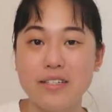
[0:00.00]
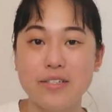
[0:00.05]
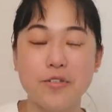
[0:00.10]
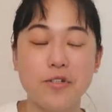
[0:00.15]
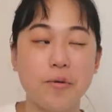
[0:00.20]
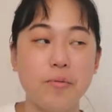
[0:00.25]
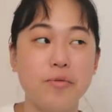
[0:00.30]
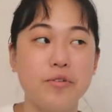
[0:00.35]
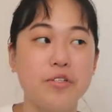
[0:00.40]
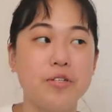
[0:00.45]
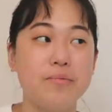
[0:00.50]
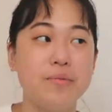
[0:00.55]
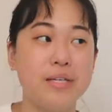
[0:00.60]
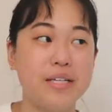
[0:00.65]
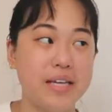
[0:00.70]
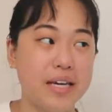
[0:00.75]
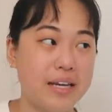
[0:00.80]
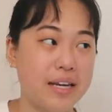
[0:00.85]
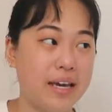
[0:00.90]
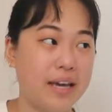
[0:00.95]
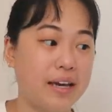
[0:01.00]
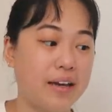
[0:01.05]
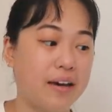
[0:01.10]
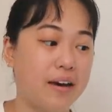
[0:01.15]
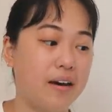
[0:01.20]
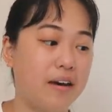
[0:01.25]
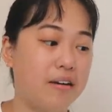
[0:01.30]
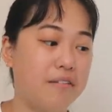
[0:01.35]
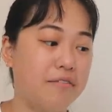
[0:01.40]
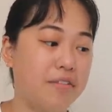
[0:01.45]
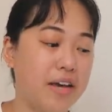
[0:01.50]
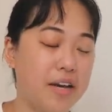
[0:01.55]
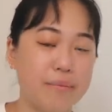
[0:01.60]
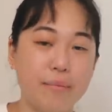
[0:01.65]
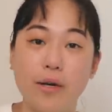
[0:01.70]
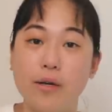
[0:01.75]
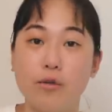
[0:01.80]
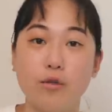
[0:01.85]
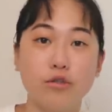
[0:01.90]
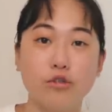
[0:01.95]
since almost the beginning of like
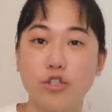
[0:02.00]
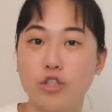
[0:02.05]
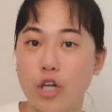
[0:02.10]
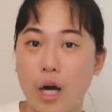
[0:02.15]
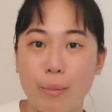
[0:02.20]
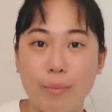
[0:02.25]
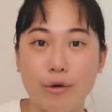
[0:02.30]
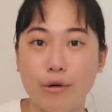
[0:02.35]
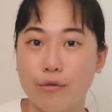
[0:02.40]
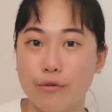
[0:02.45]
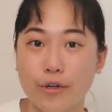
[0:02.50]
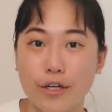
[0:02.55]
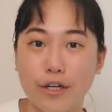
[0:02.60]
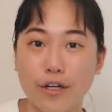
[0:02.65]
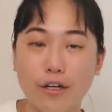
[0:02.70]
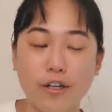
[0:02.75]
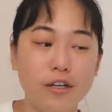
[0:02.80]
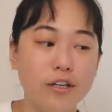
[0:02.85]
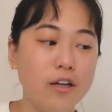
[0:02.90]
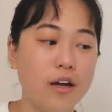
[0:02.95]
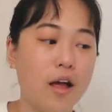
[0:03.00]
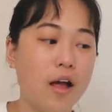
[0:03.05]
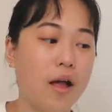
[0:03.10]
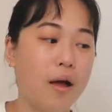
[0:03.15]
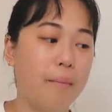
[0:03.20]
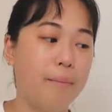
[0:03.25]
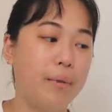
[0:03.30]
my whole shop career,